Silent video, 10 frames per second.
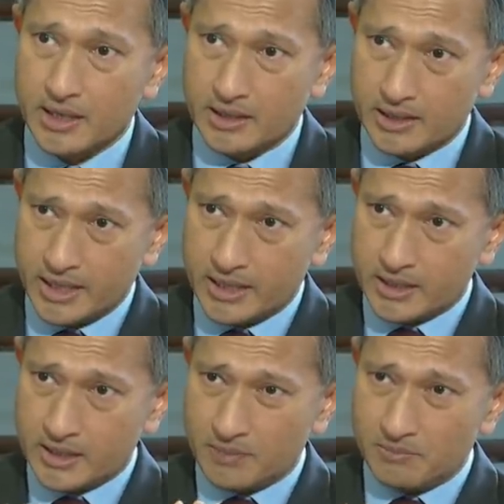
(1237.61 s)
and
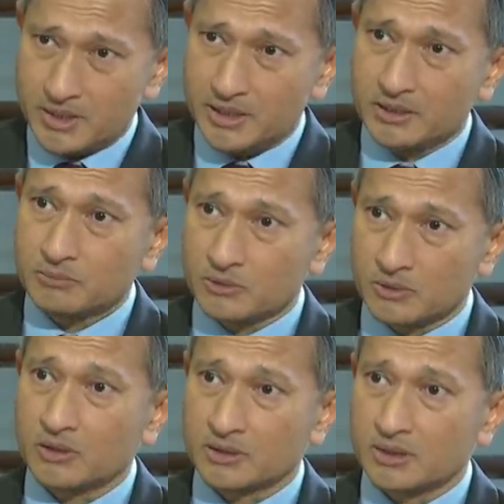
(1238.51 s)
then the medium to
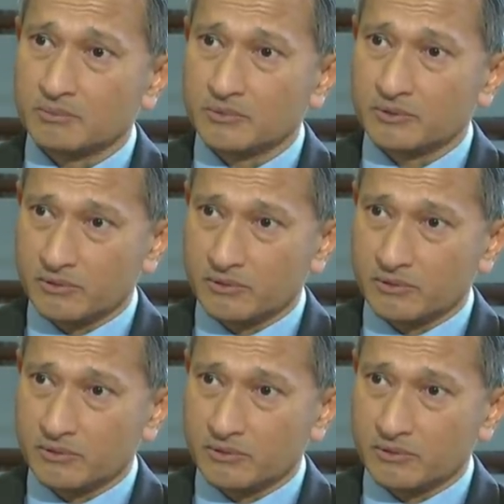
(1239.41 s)
long-term